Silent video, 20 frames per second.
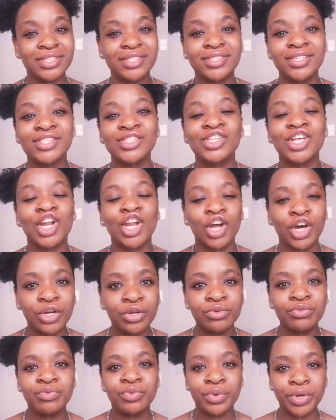It's a
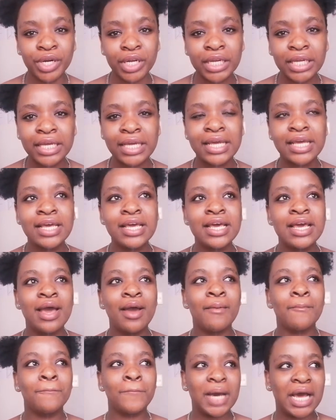lot of work.
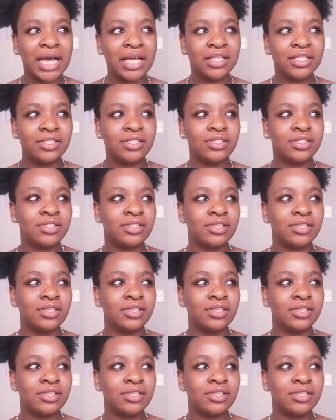But